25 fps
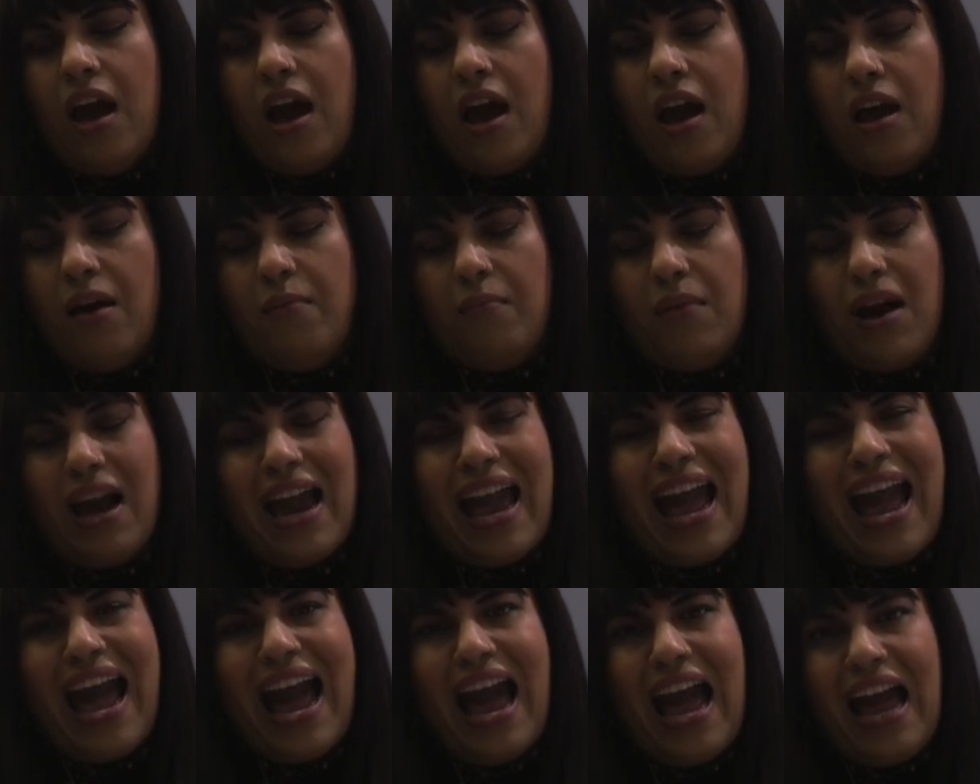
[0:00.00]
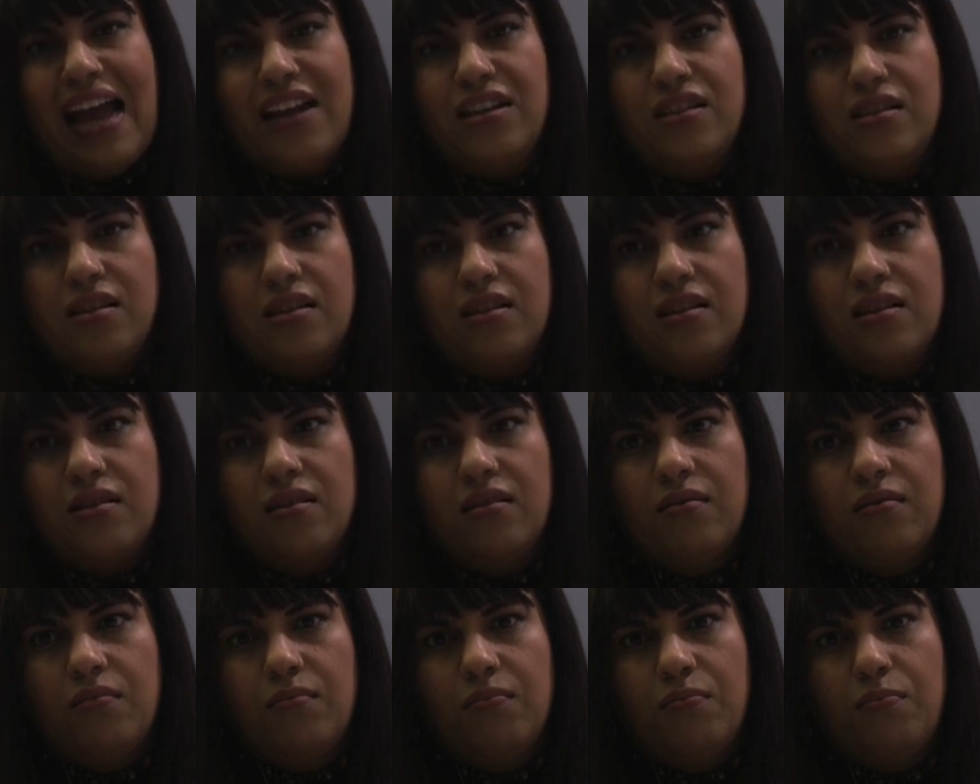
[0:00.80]
I had
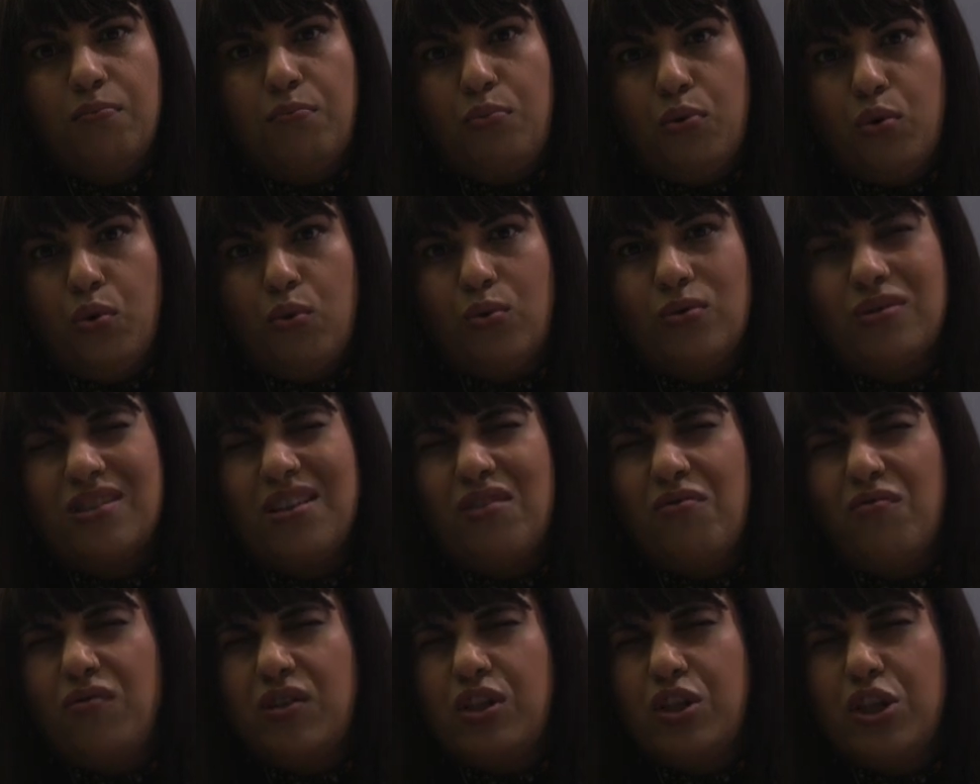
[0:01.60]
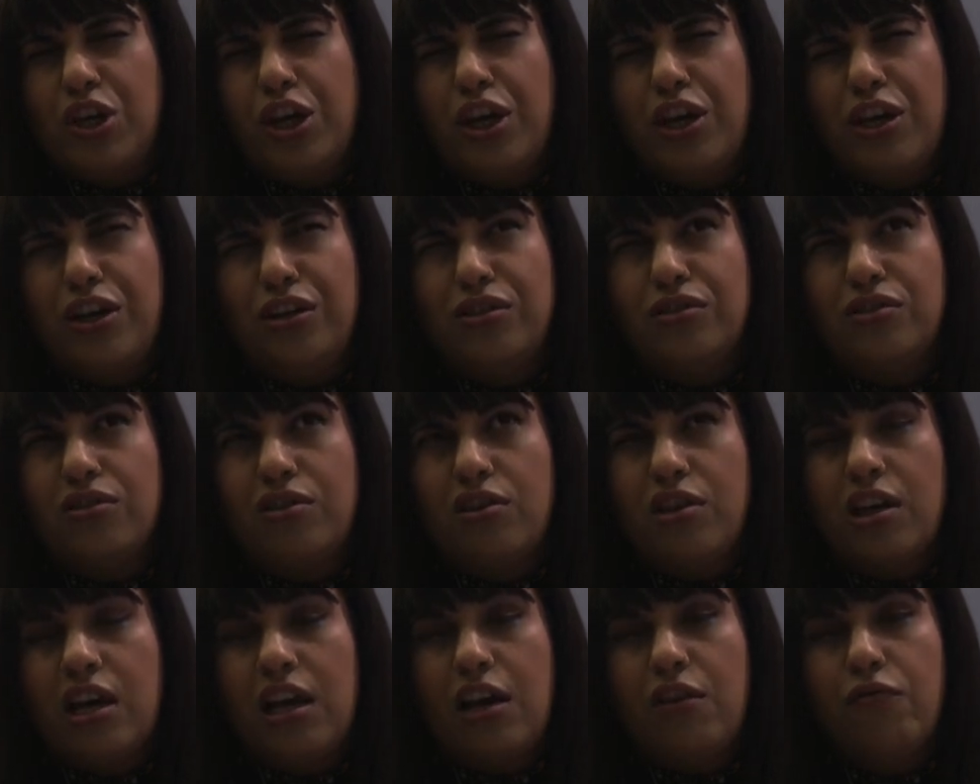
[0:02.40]
bought and returned
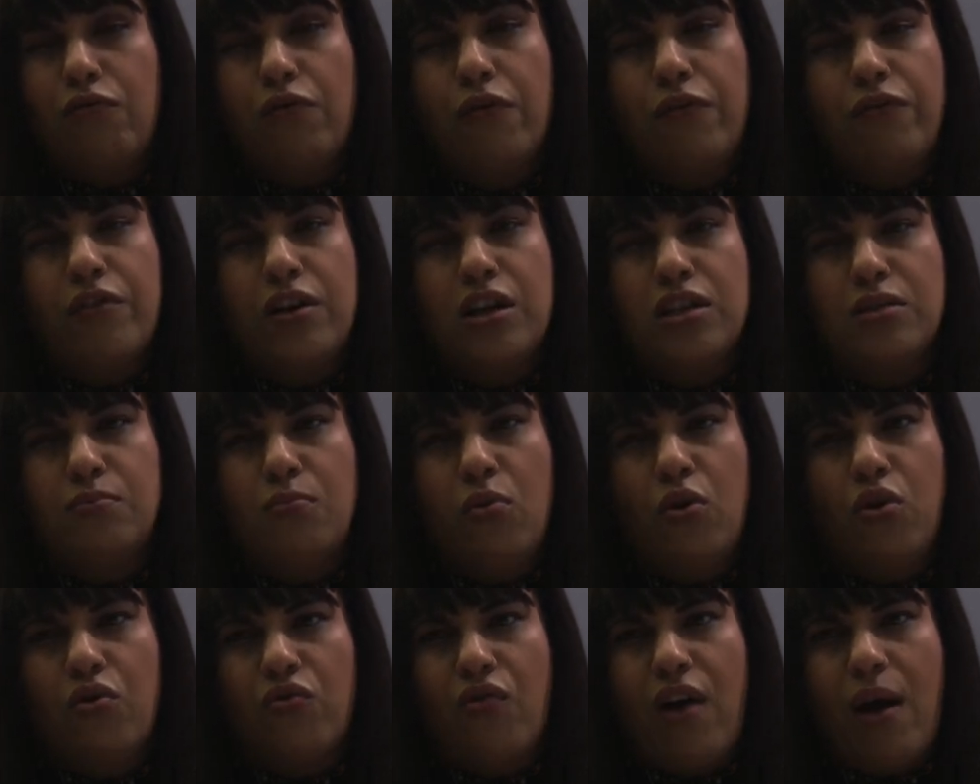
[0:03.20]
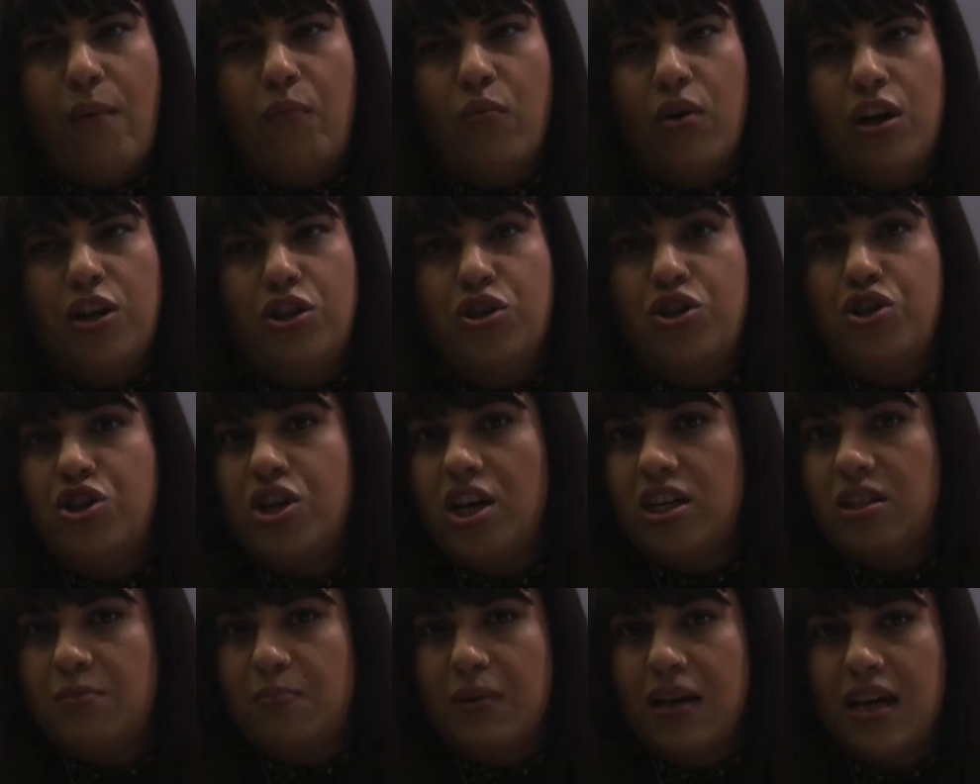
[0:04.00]
the reverse monogram one
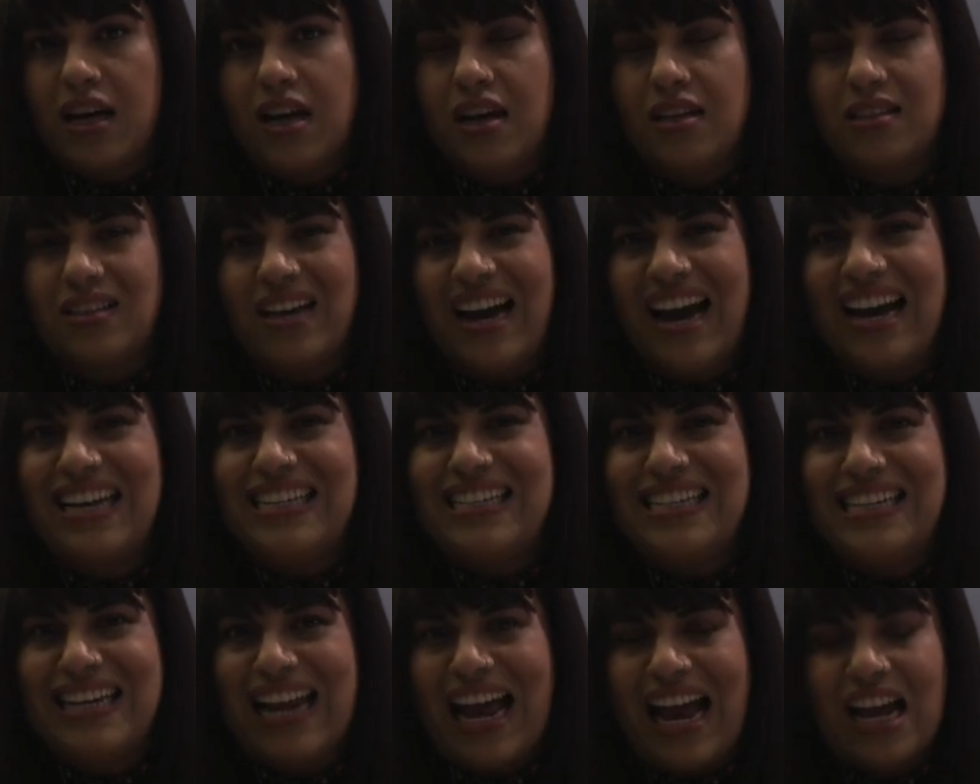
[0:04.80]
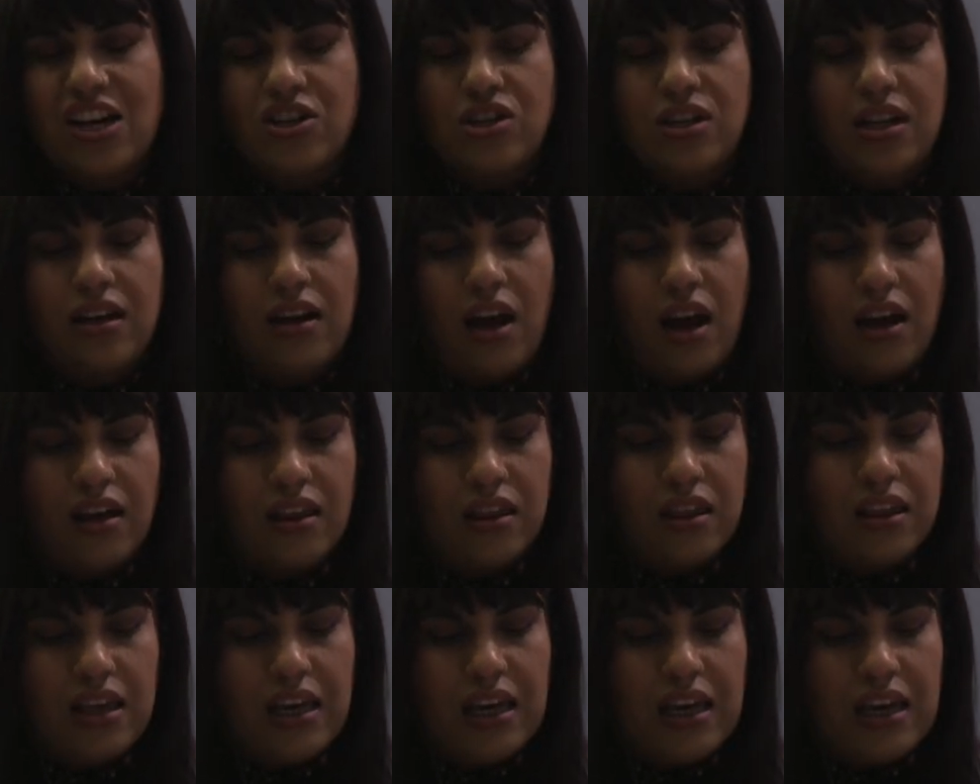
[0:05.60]
just because I didn't actually
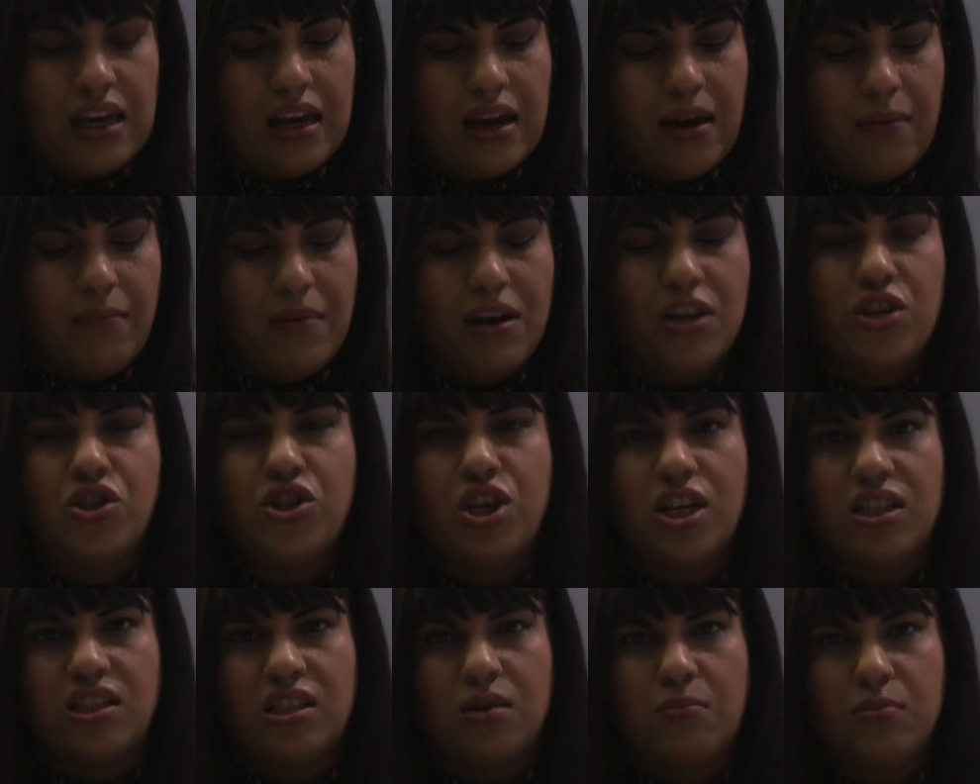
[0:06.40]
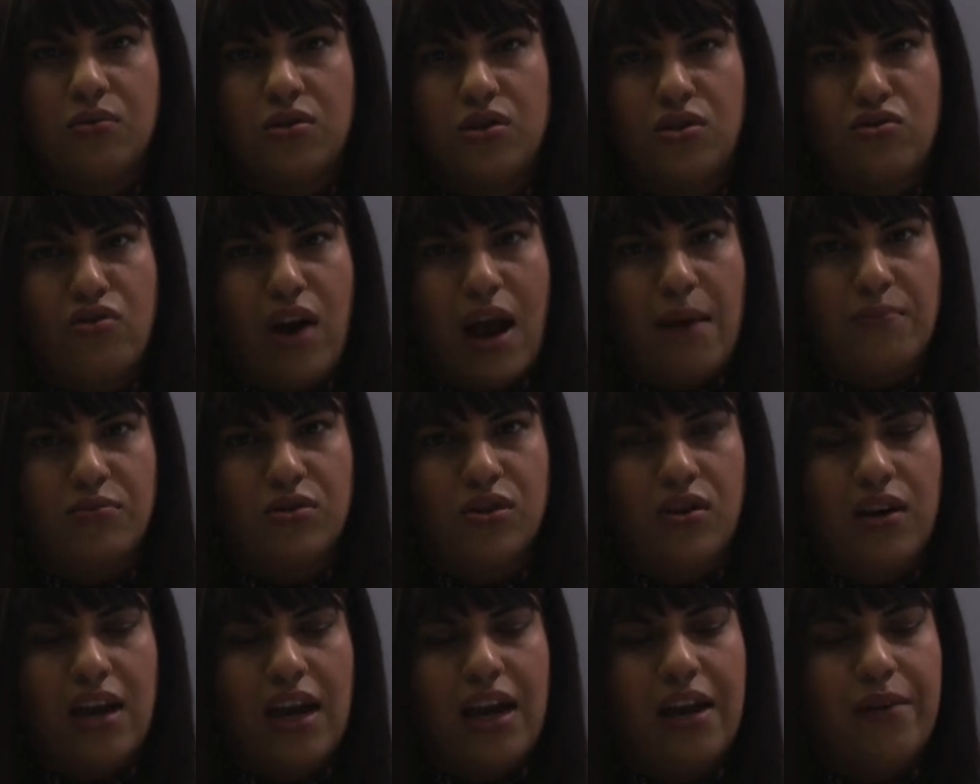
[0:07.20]
like the adjustable
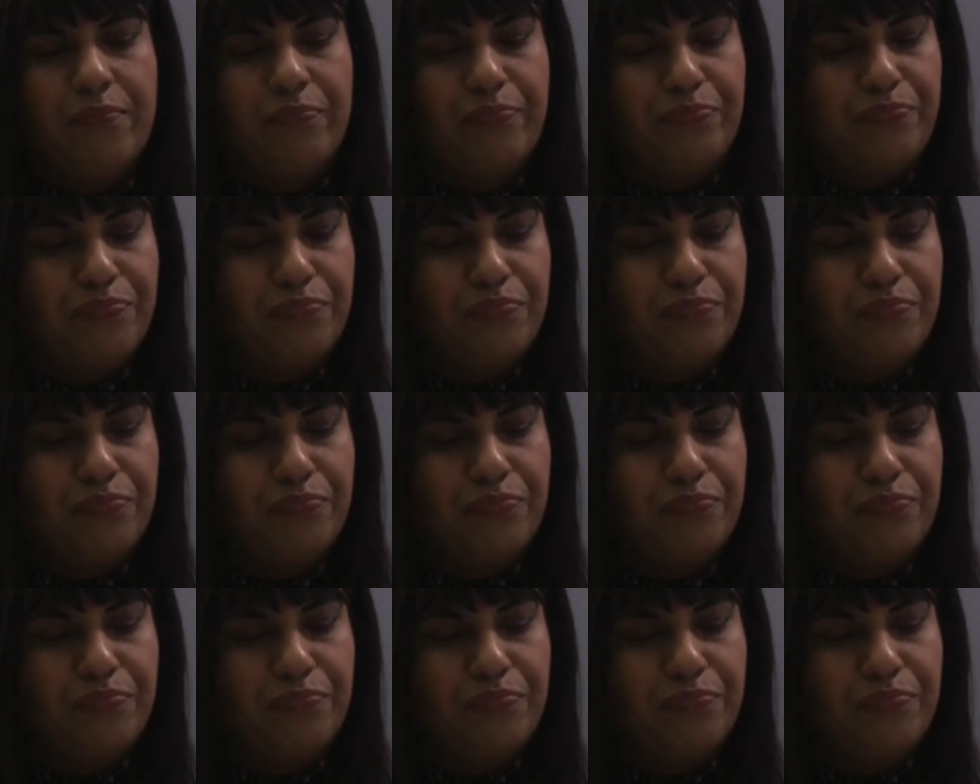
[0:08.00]
straps on it.